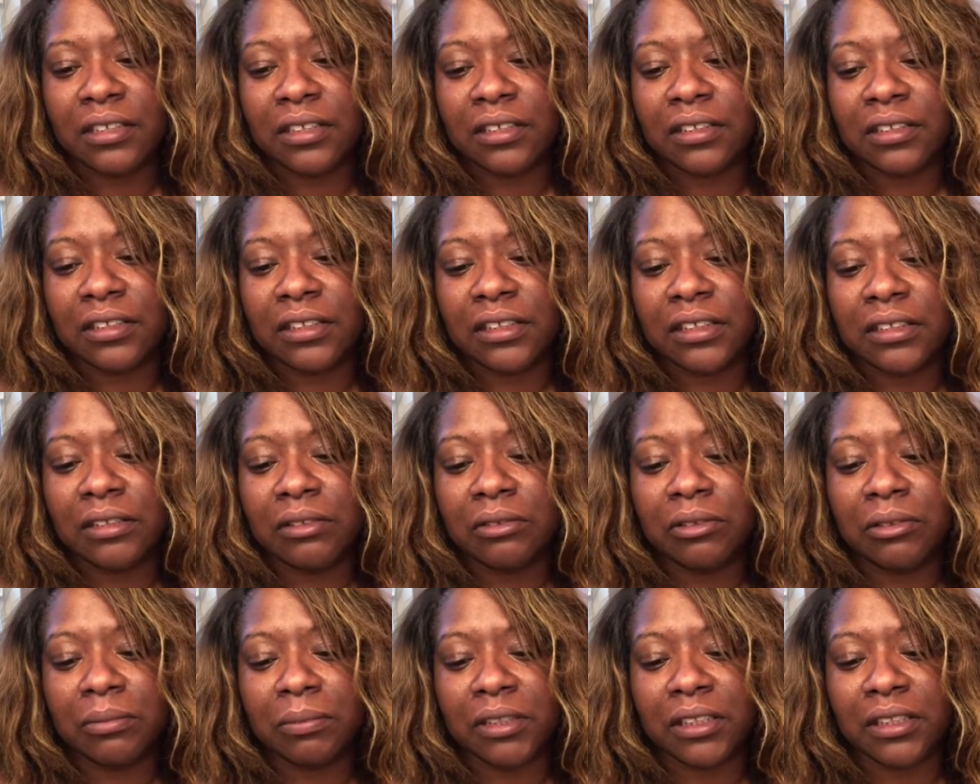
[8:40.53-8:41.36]

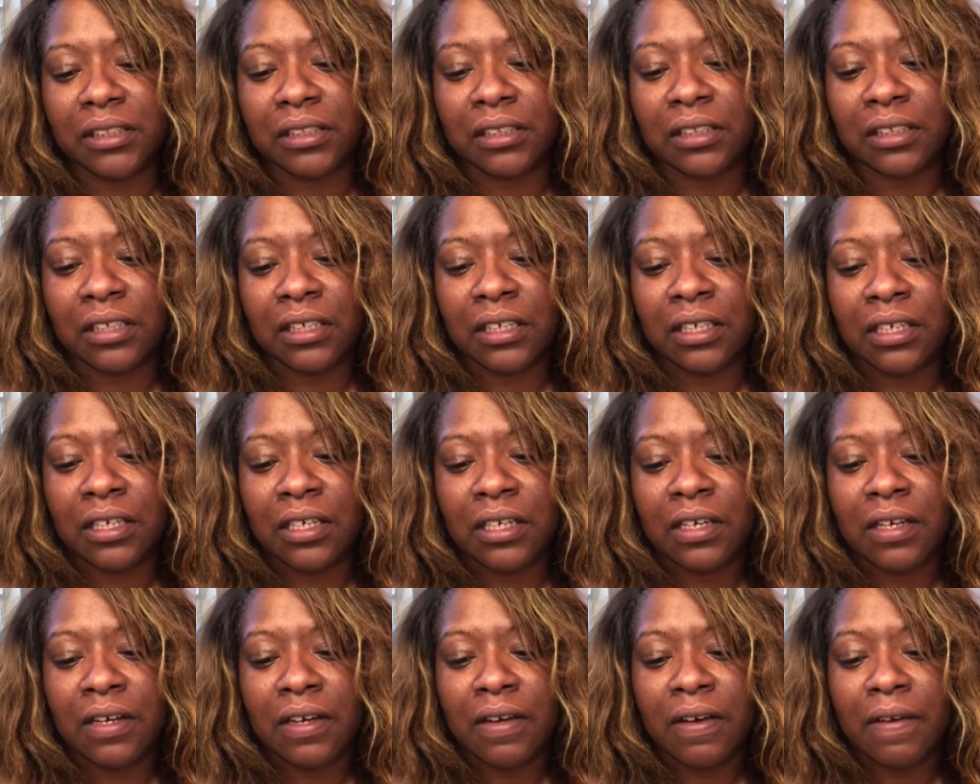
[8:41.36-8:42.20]
Excuse me.
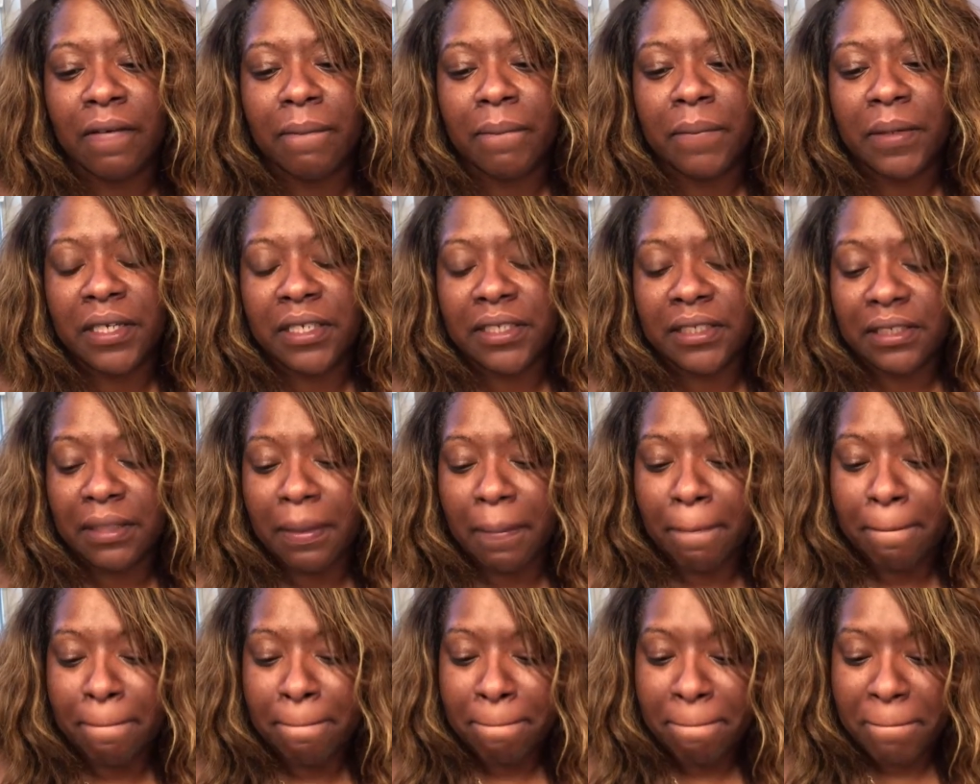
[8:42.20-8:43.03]
But it's
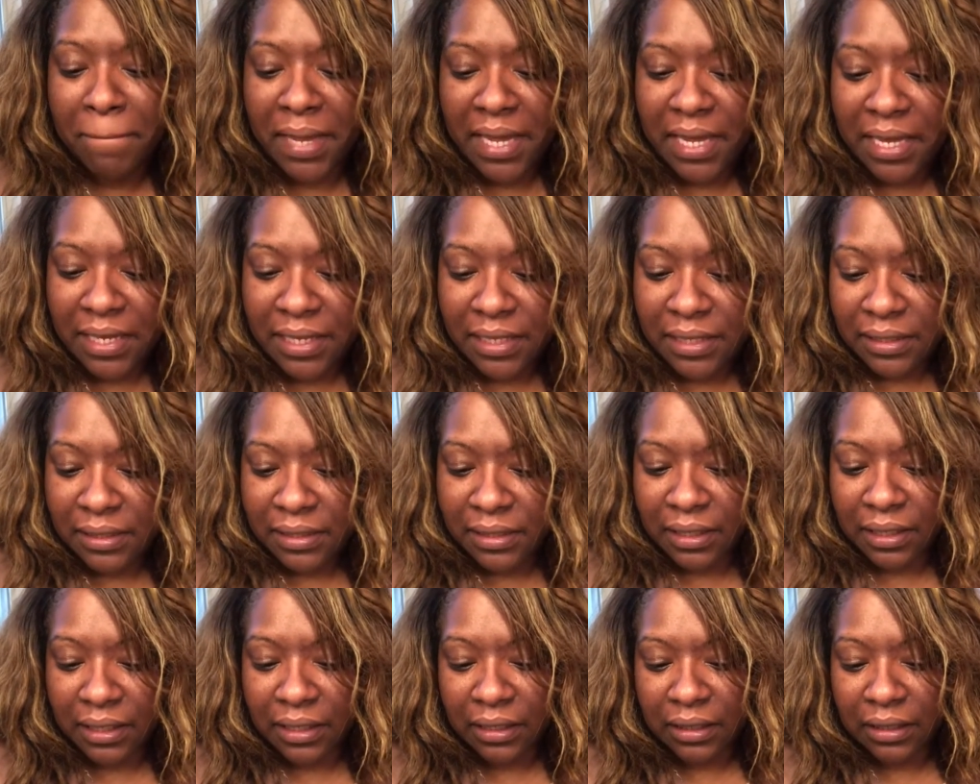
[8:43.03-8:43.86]

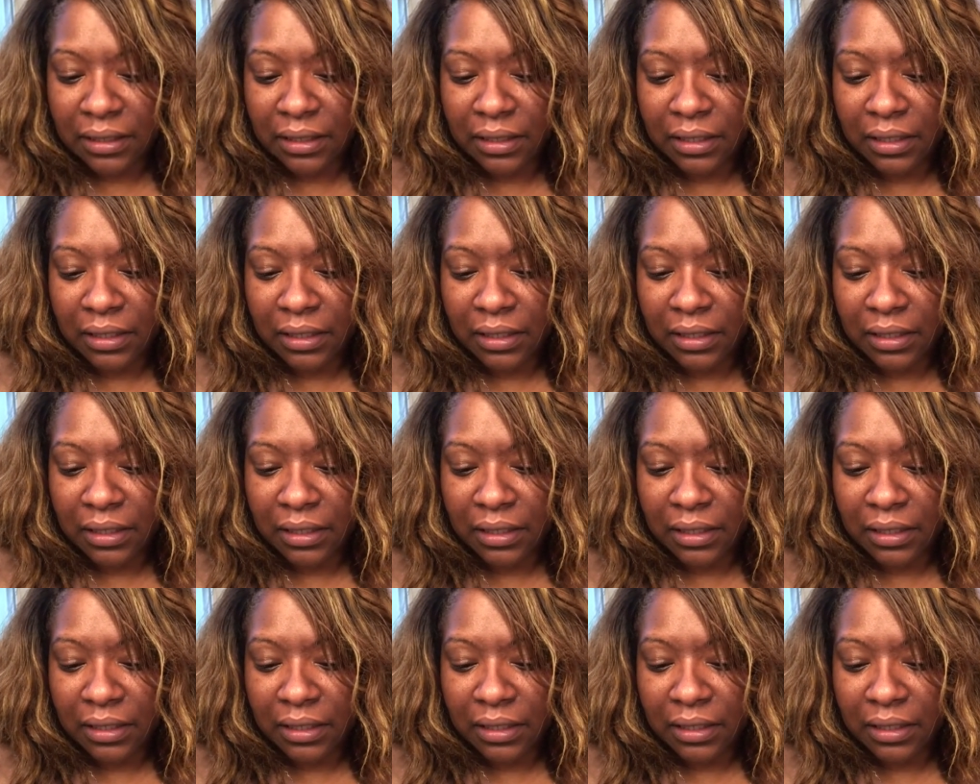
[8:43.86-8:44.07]
amazing.